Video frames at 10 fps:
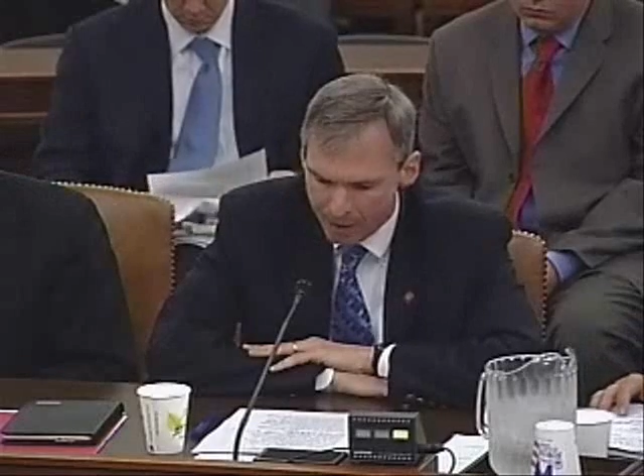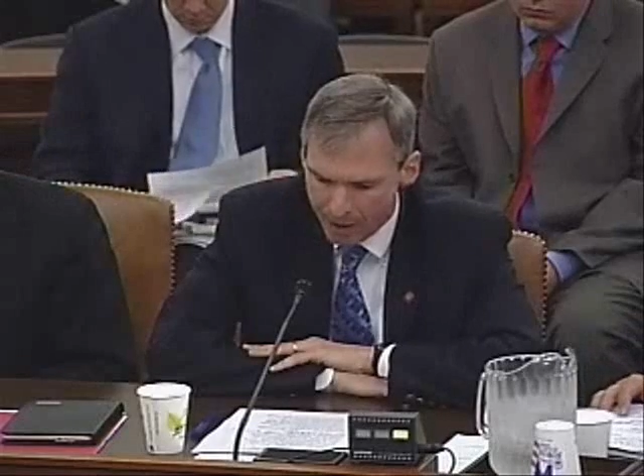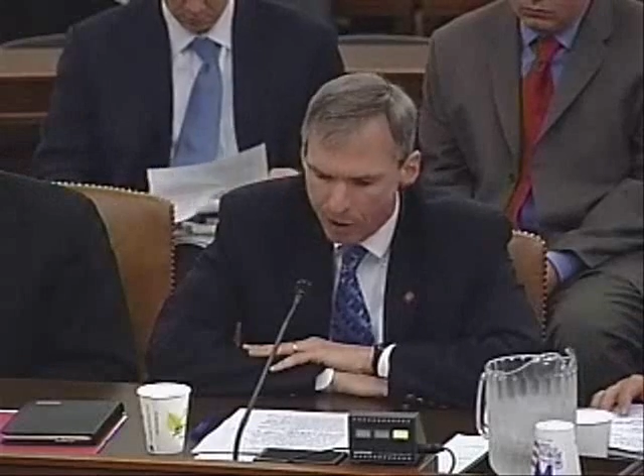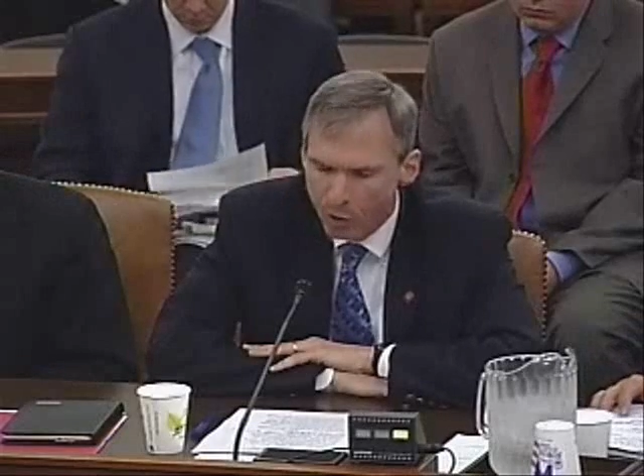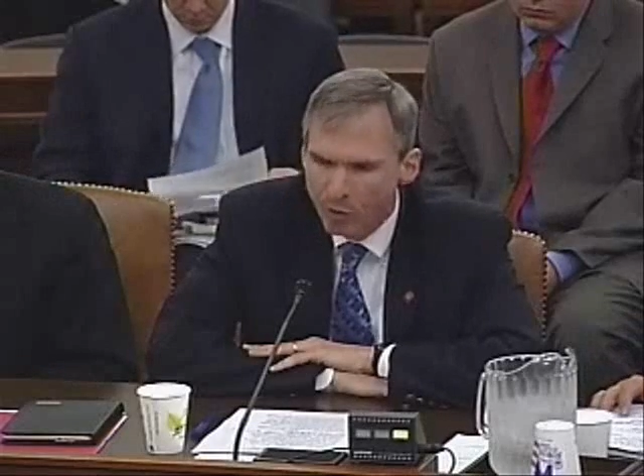
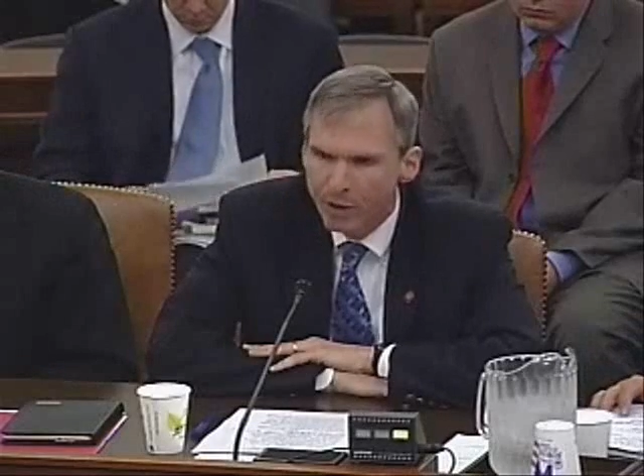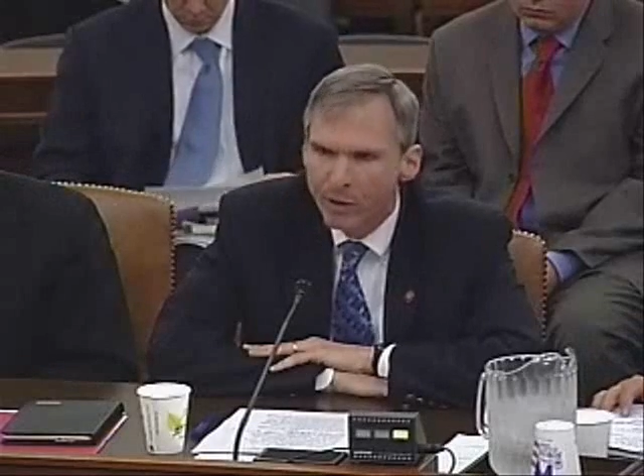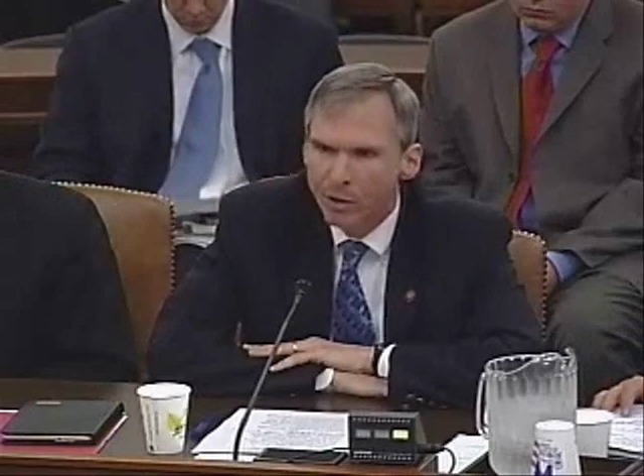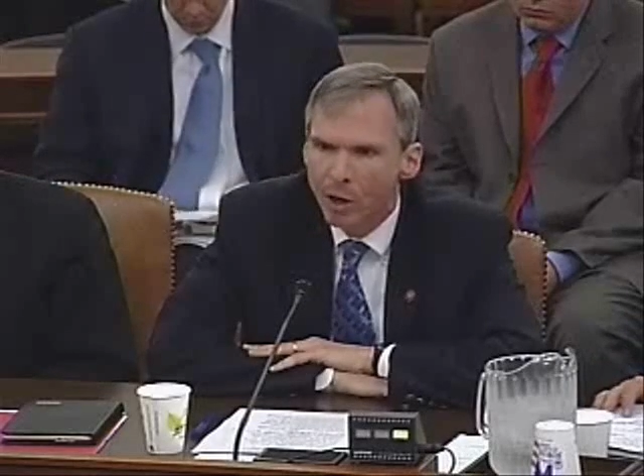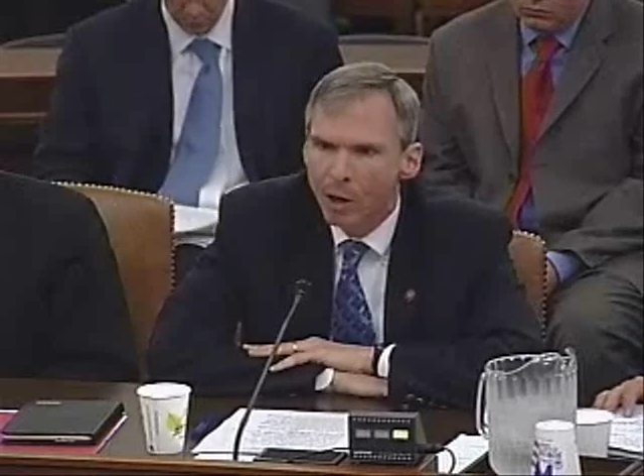I know that
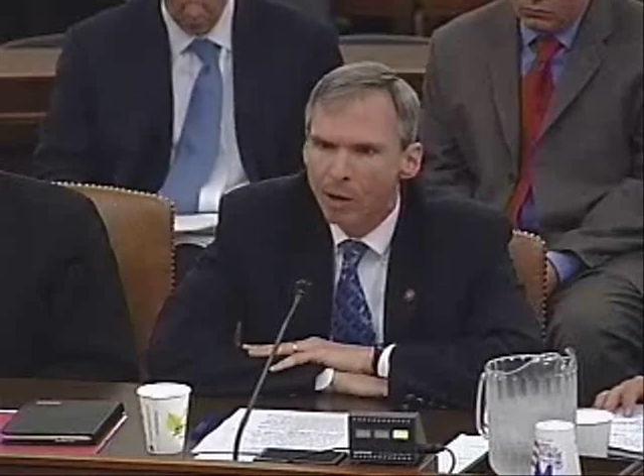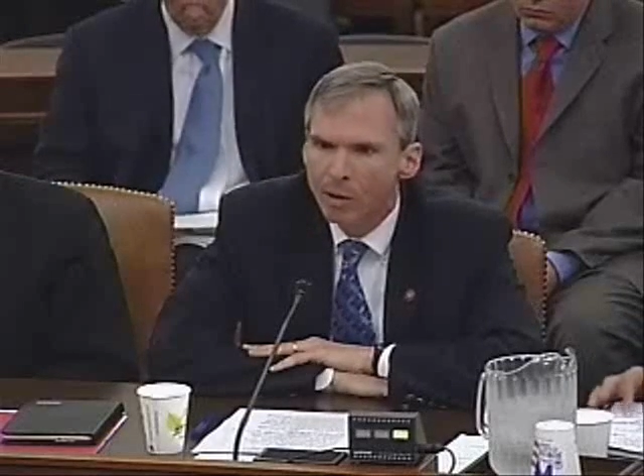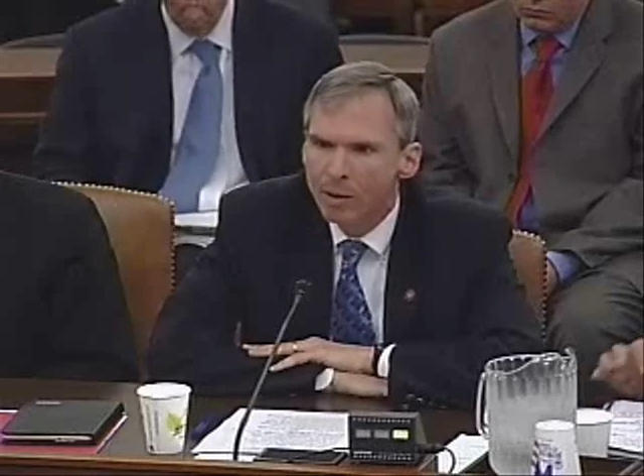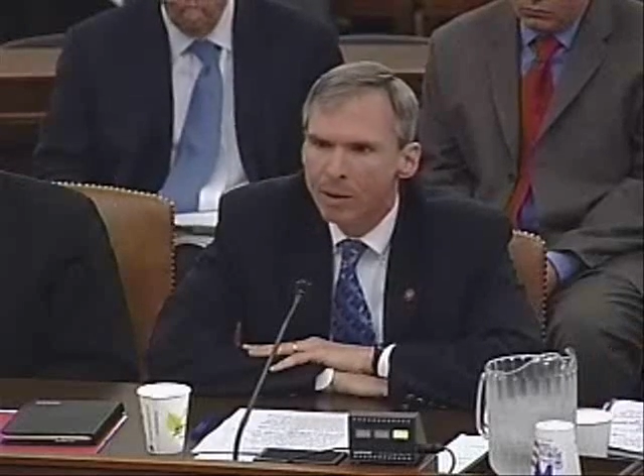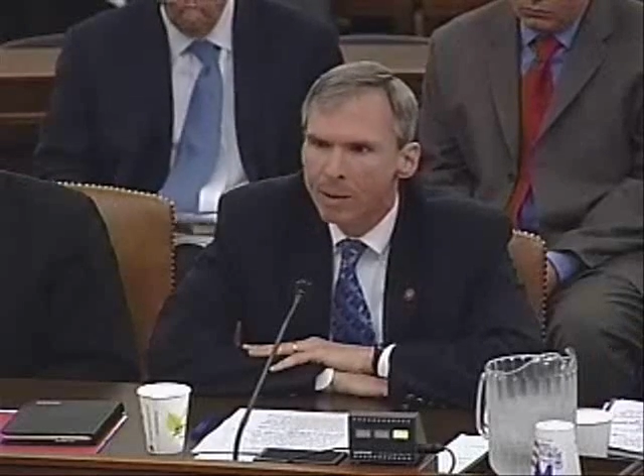there
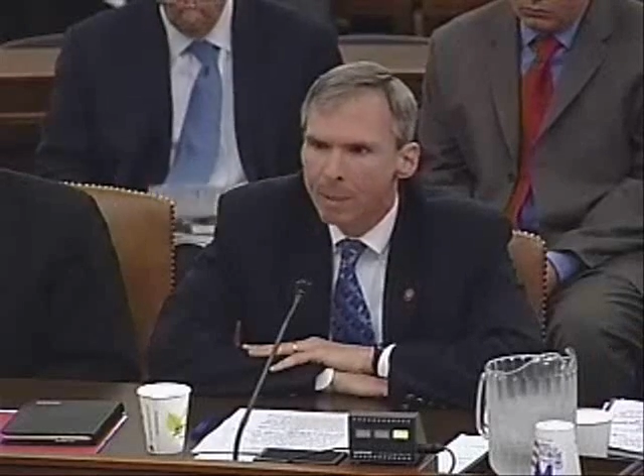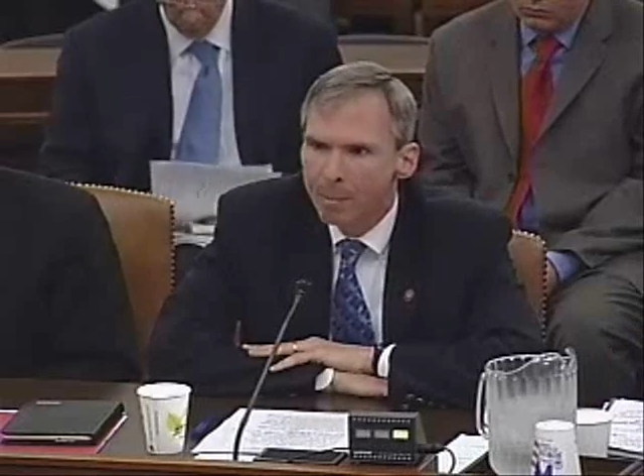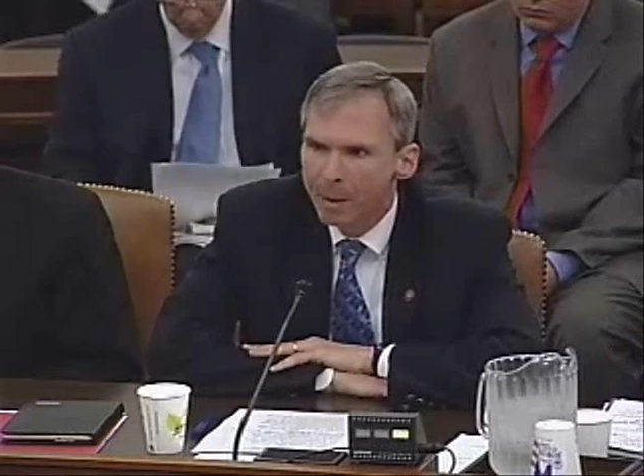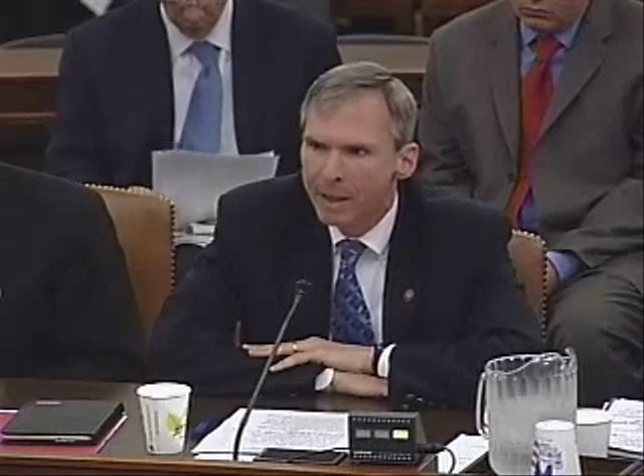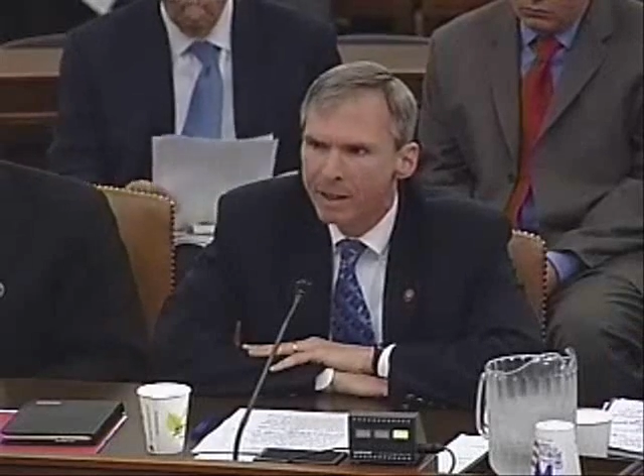are many